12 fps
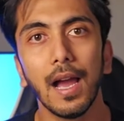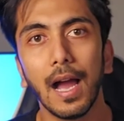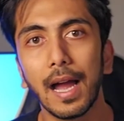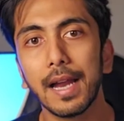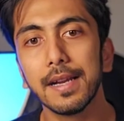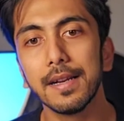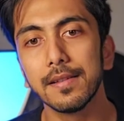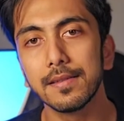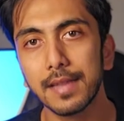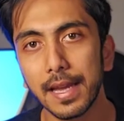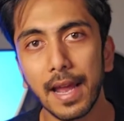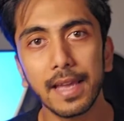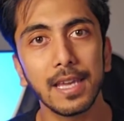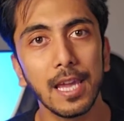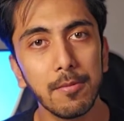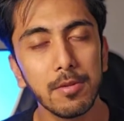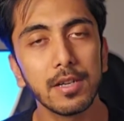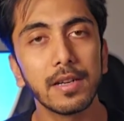And then I
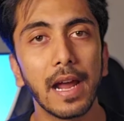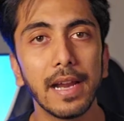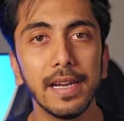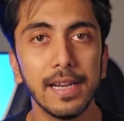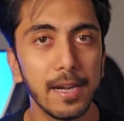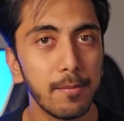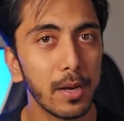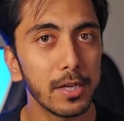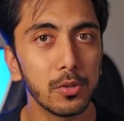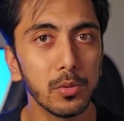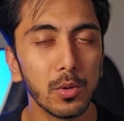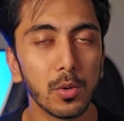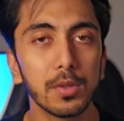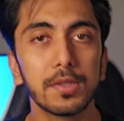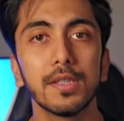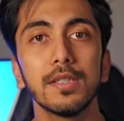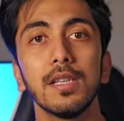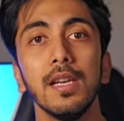came here, I did my 2
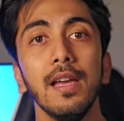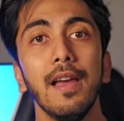courses,